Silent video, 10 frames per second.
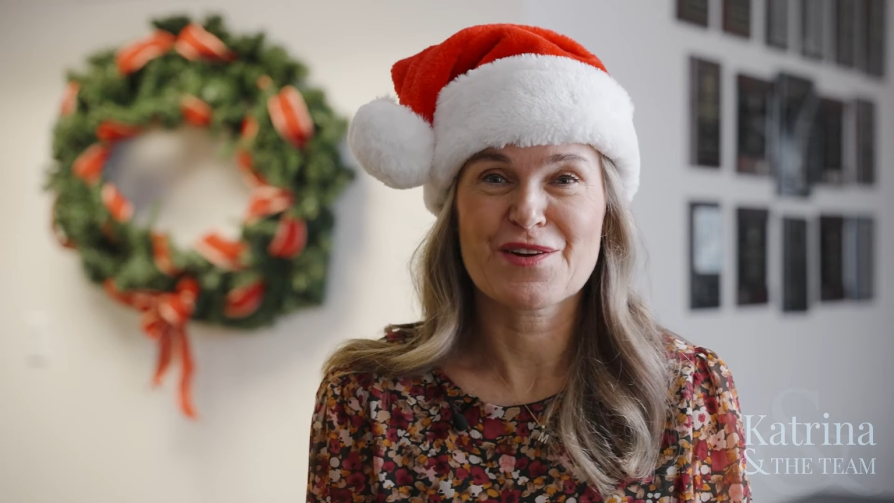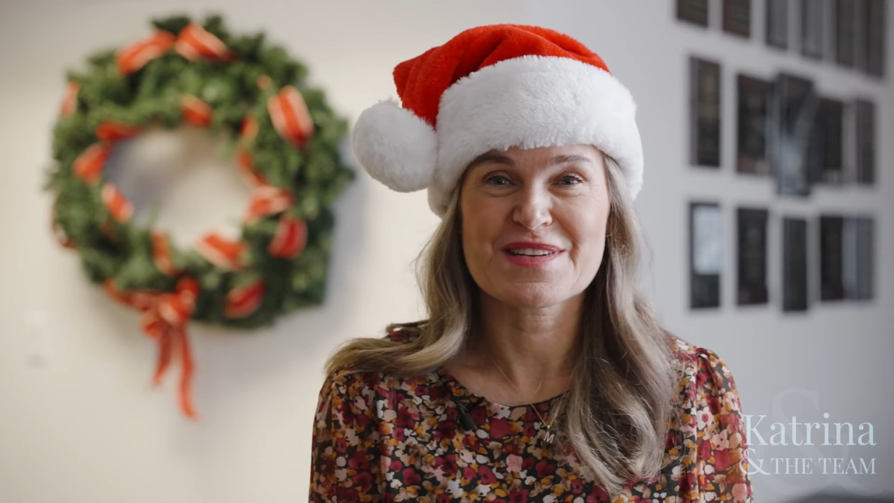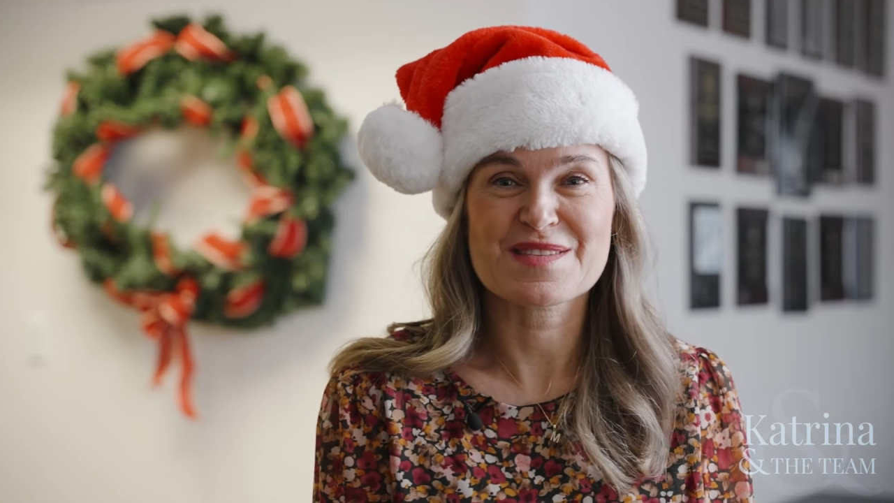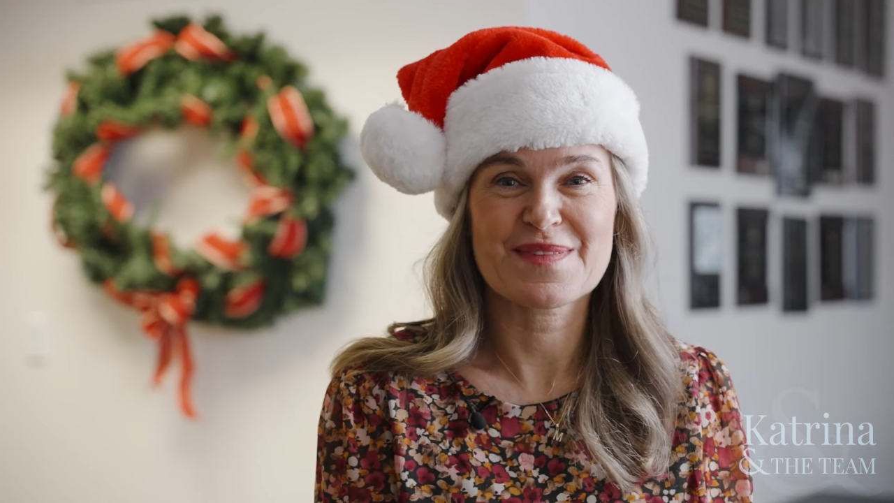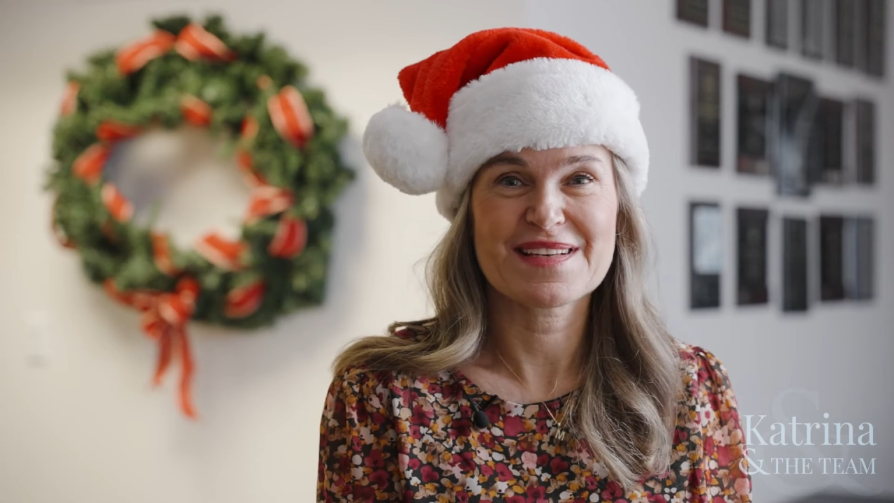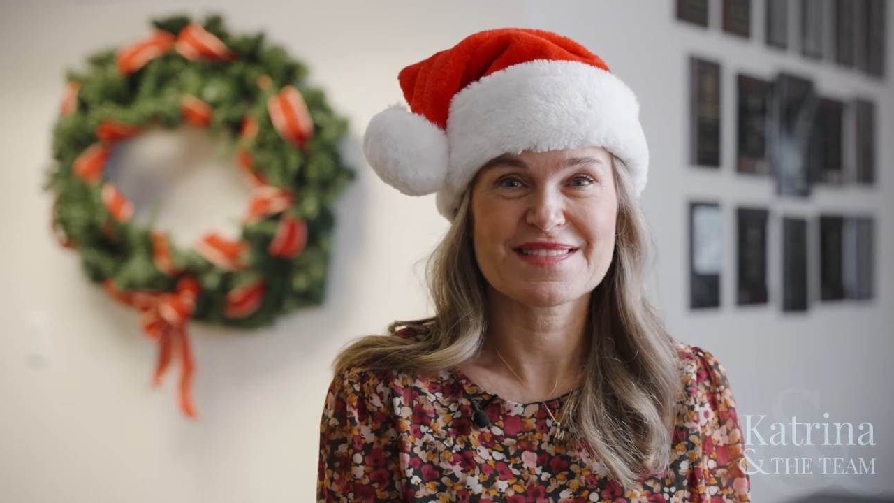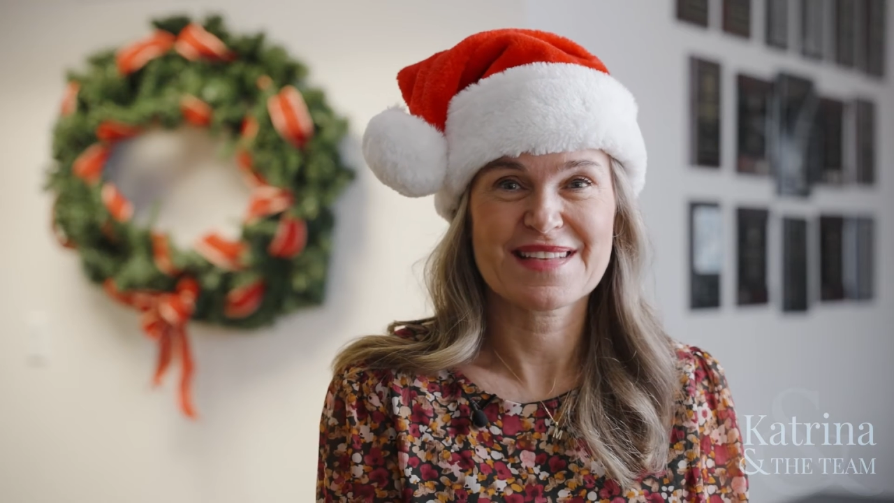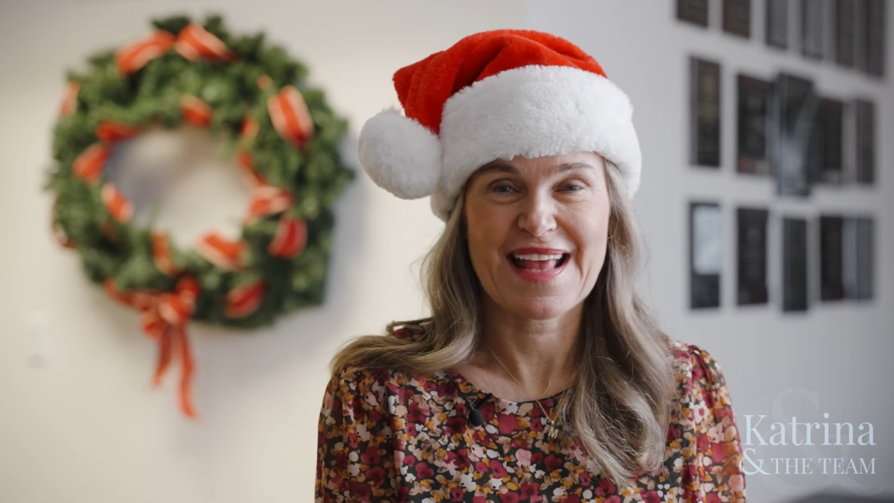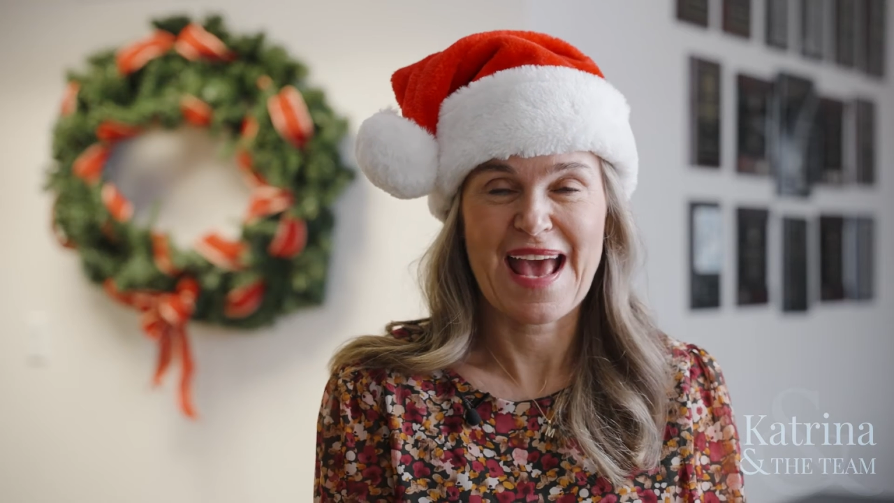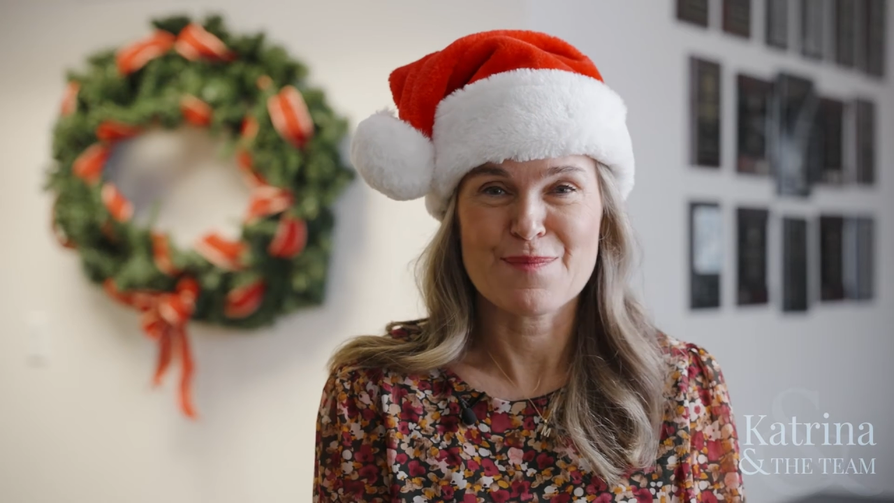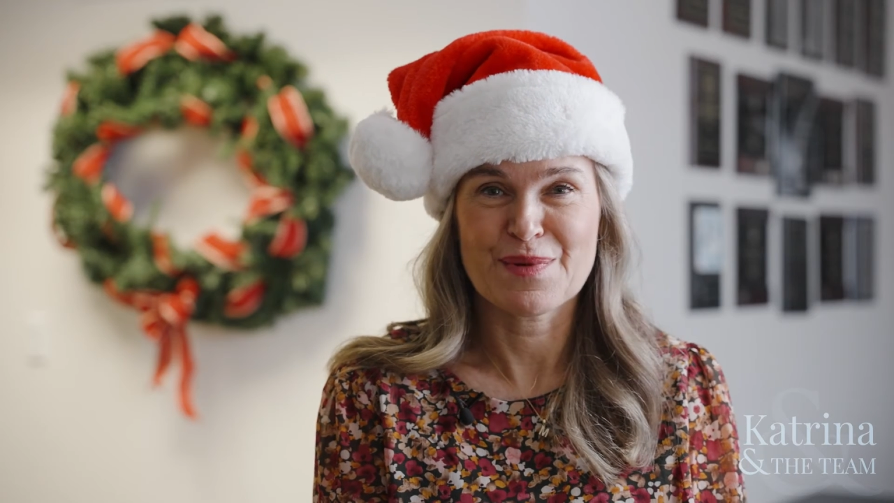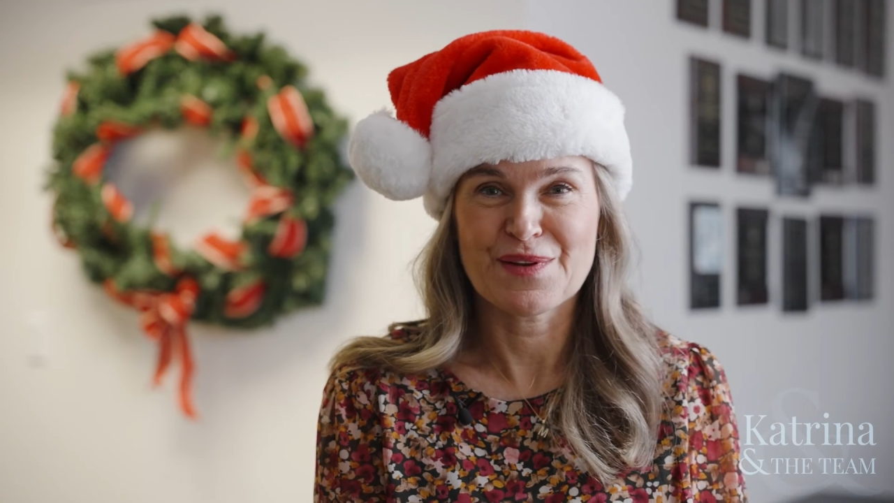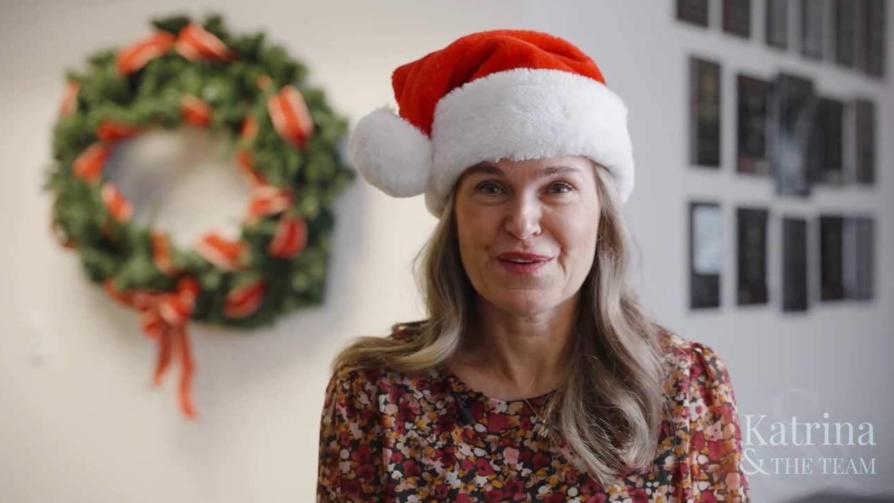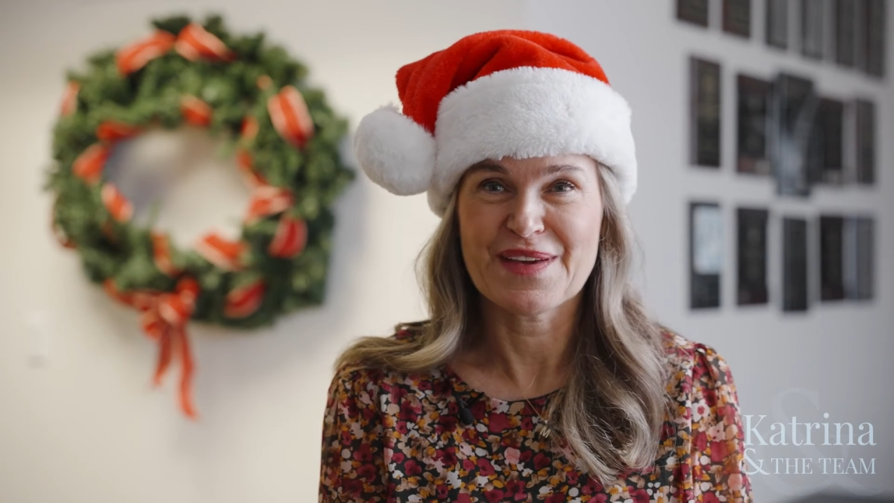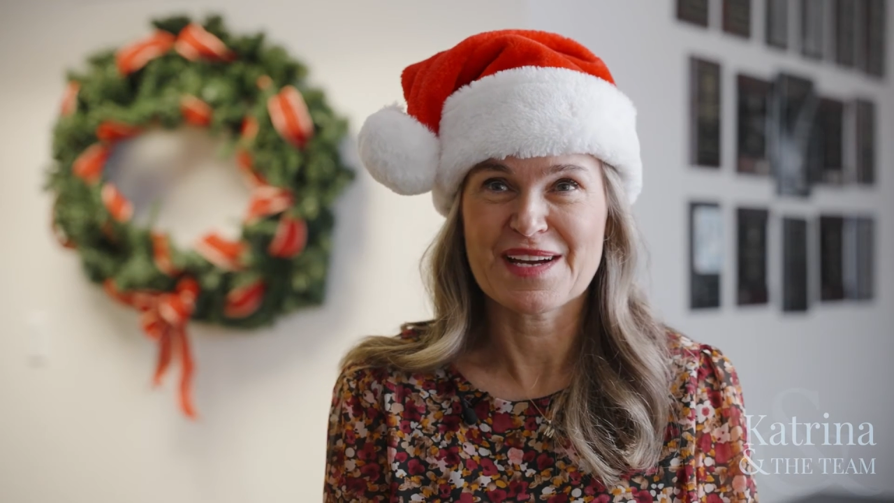Christmas and a Happy
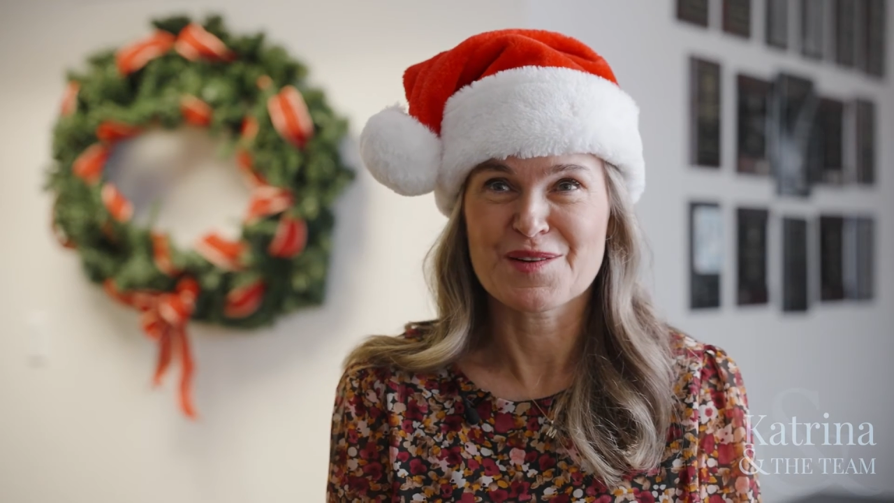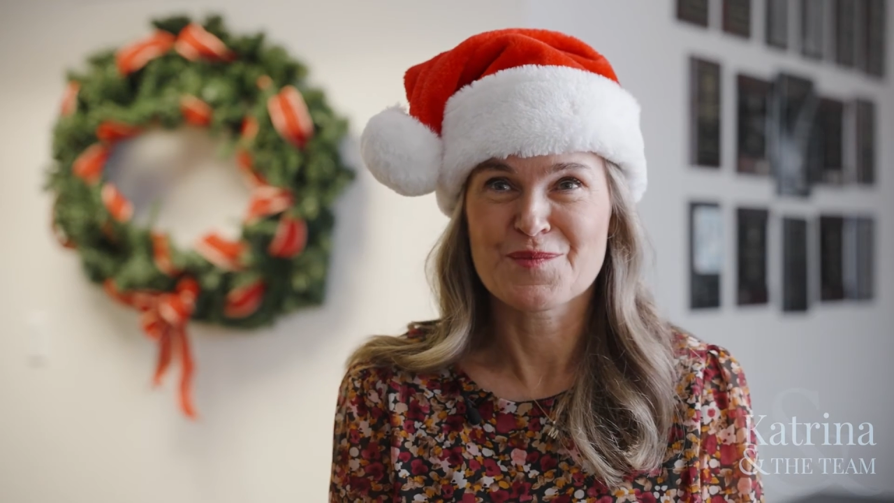New Year.